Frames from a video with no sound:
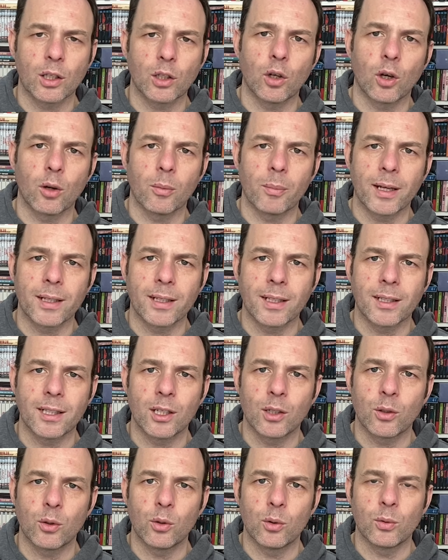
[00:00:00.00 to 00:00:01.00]
of young man in
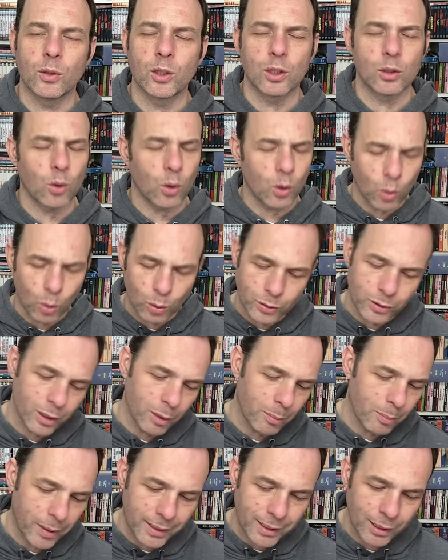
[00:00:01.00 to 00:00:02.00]
there who just constantly
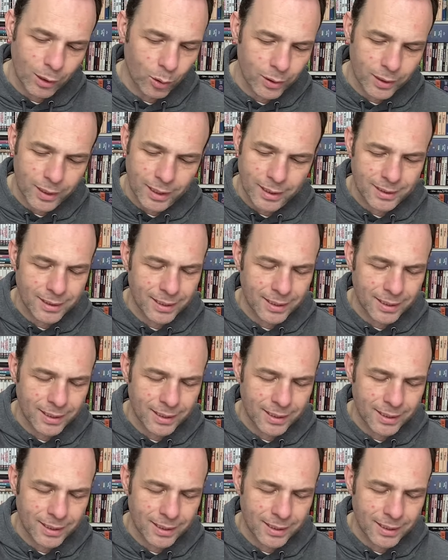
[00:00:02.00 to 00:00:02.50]
picking on this